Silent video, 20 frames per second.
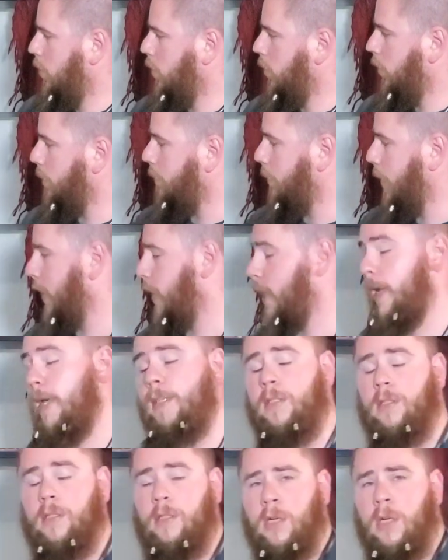In my
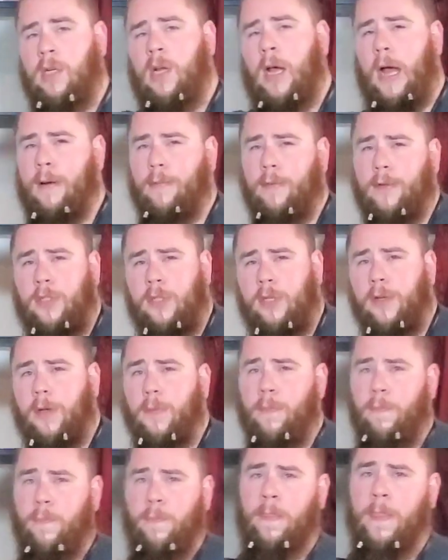case, I will show you.
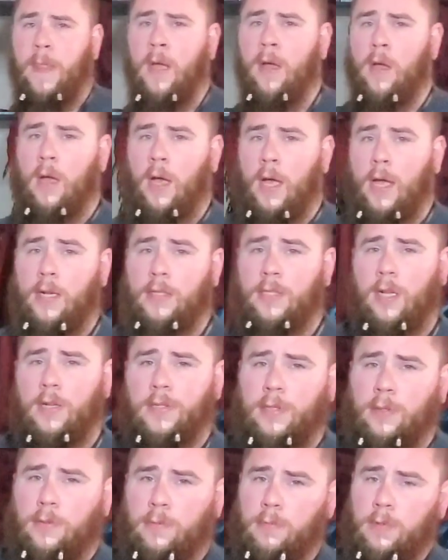It is
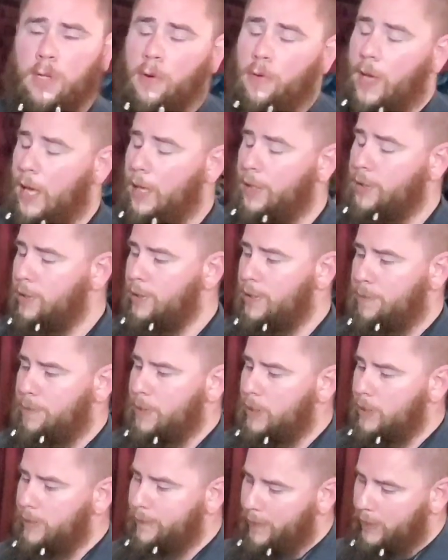also location
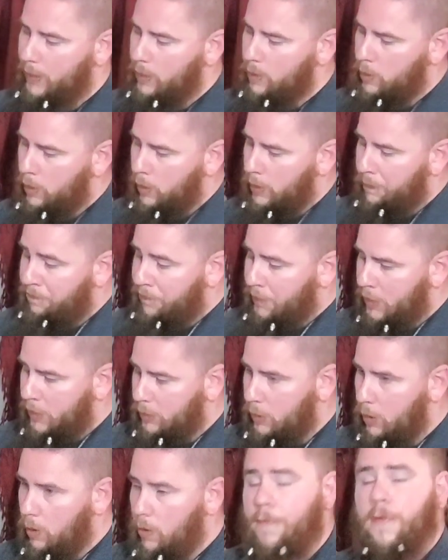specific.
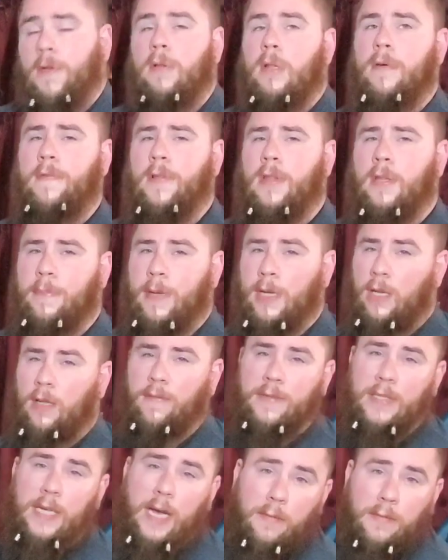So if you live in the middle
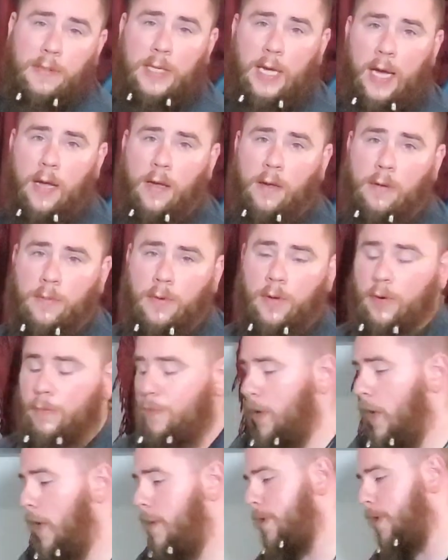of downtown, you're
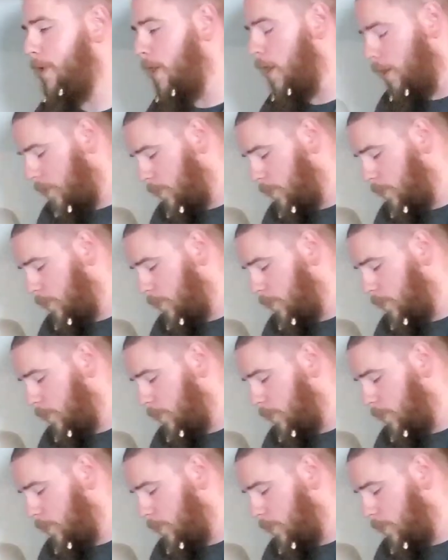probably not